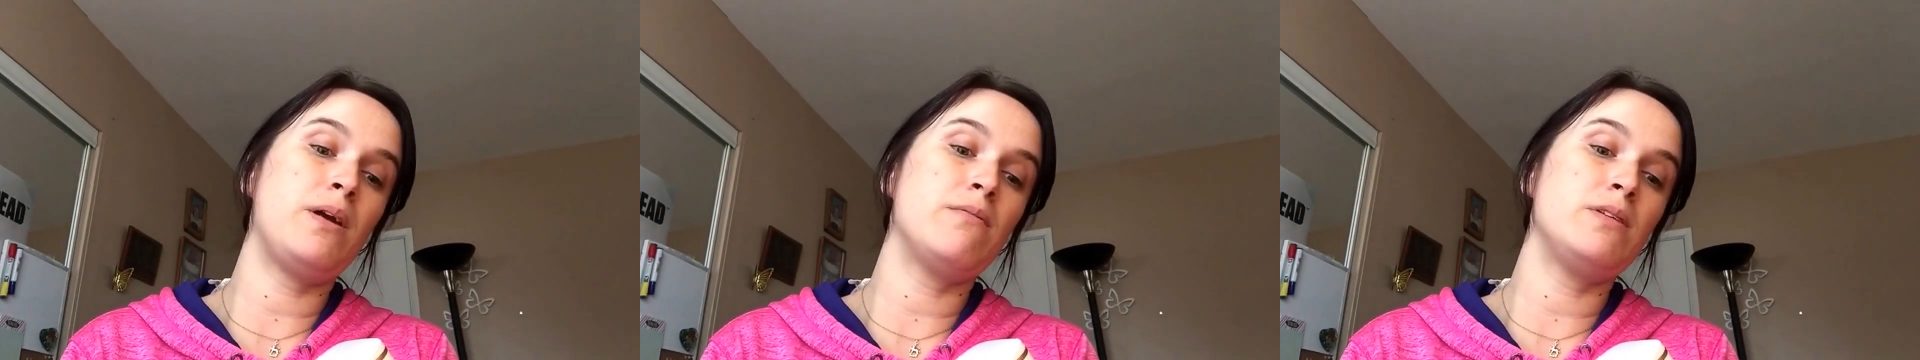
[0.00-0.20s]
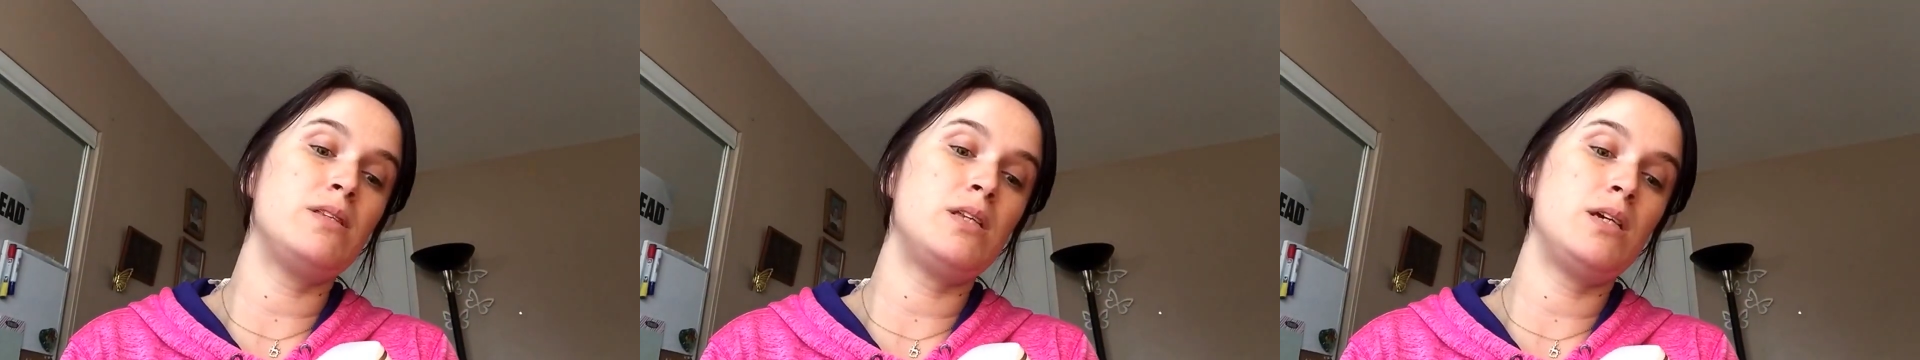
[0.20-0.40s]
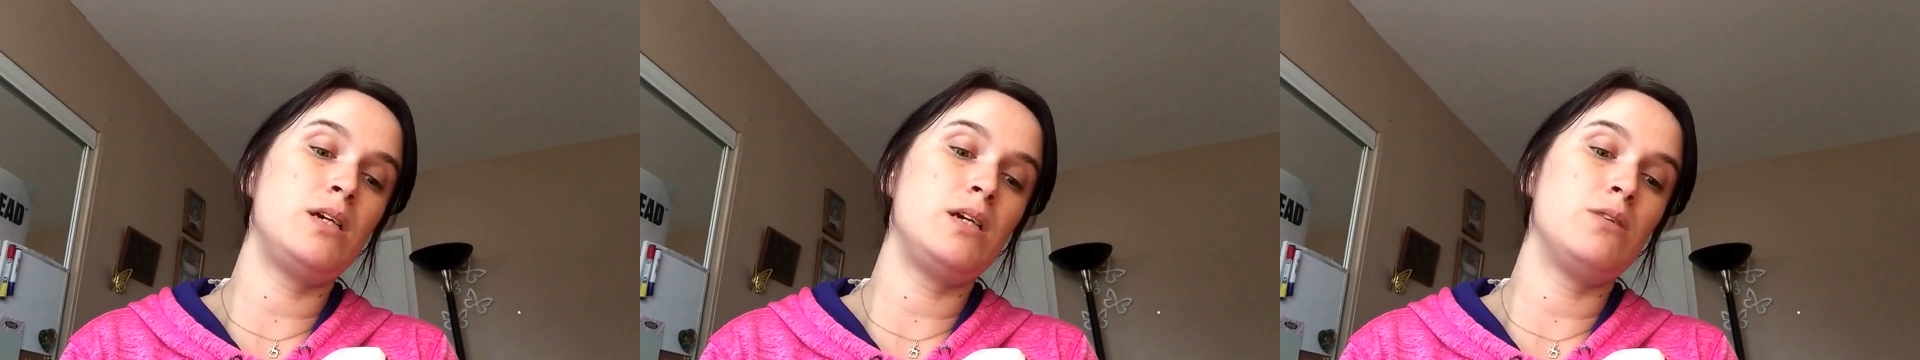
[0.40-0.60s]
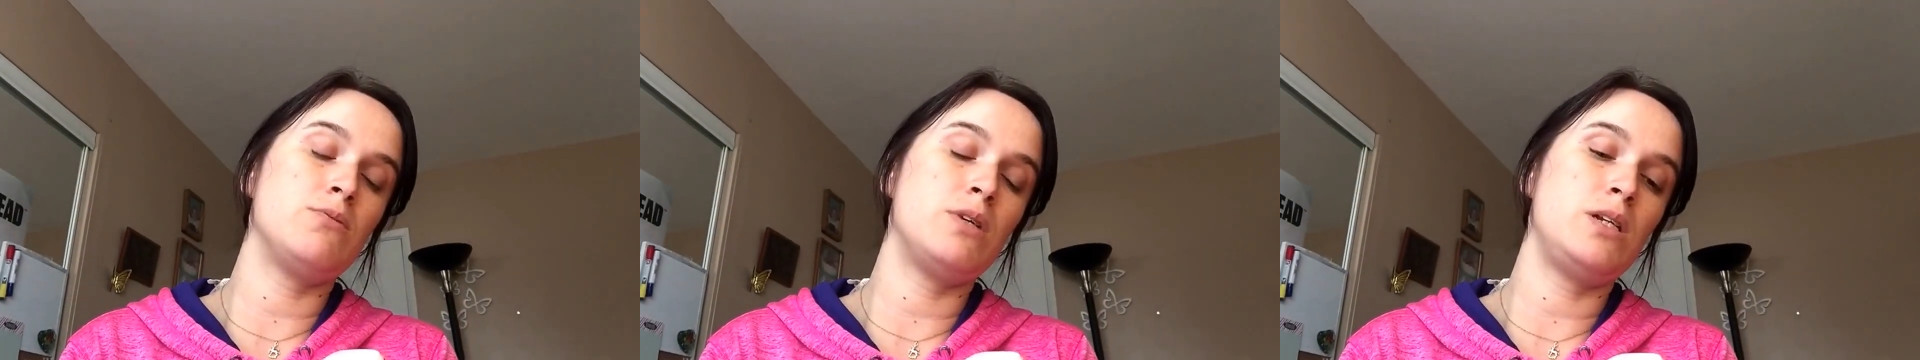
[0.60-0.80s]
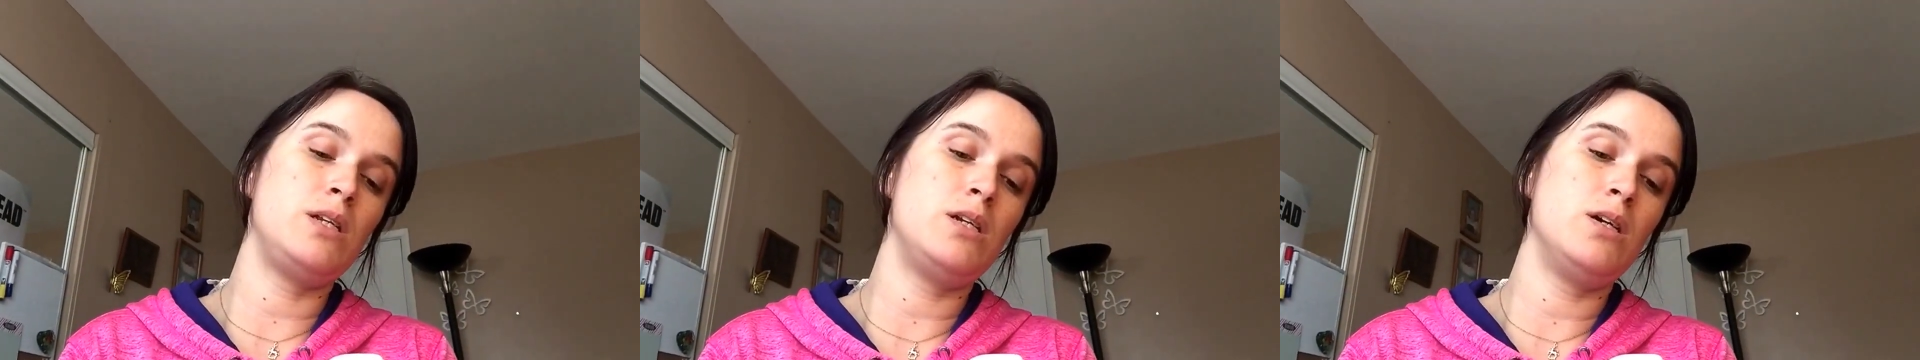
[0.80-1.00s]
everything and
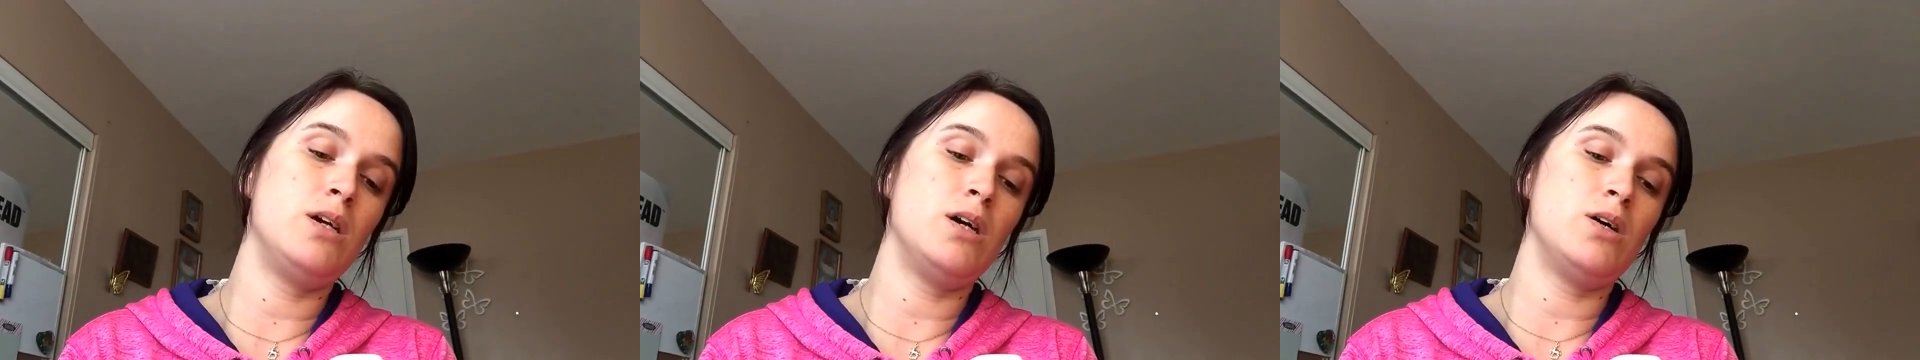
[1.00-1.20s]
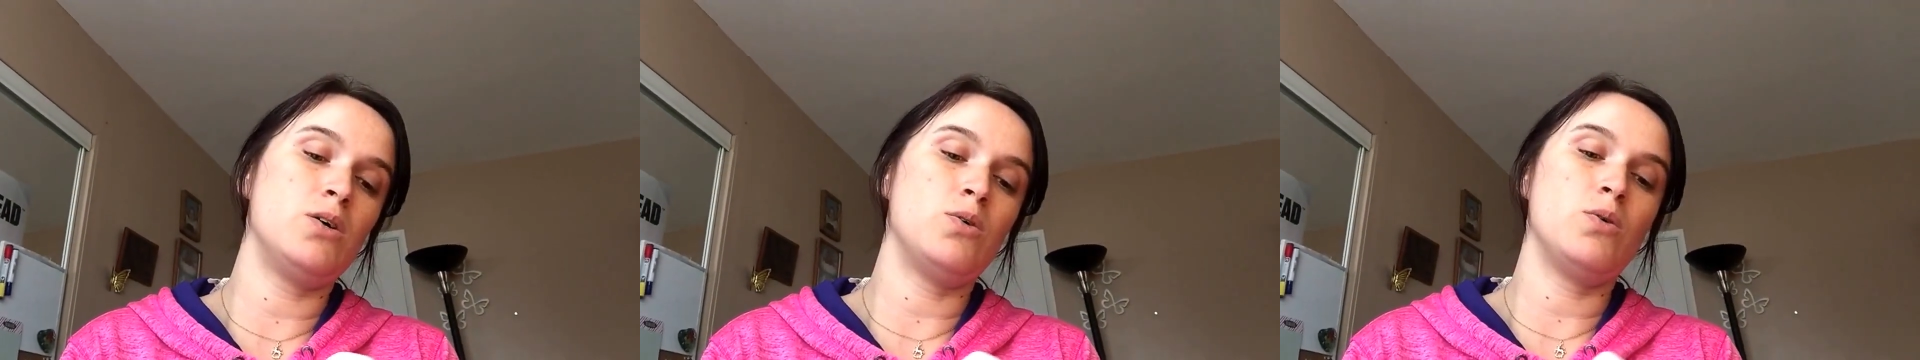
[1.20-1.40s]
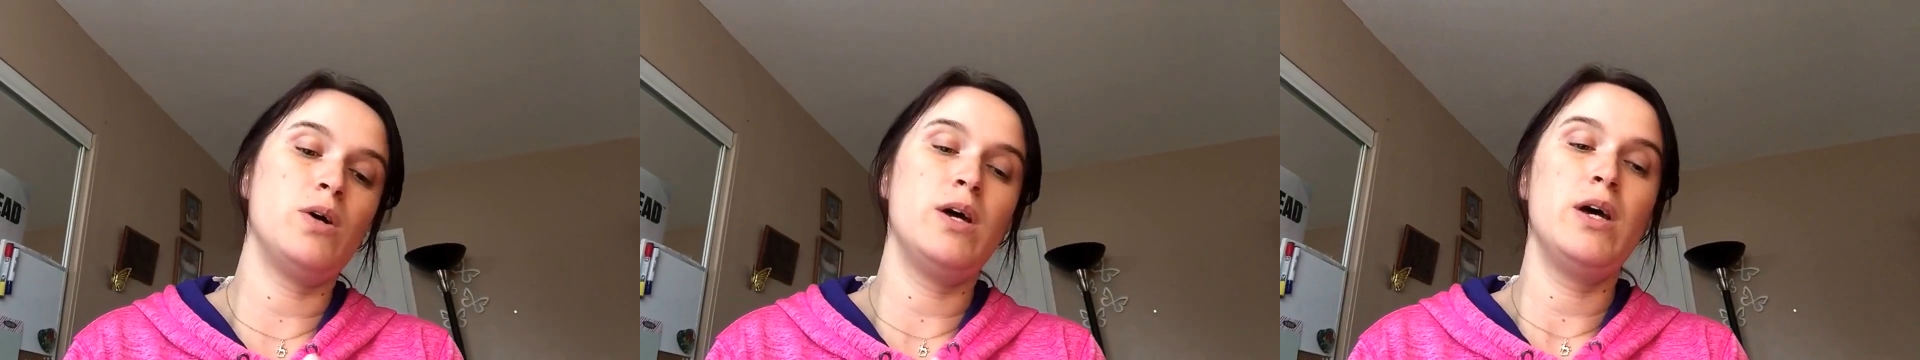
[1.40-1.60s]
ready to go.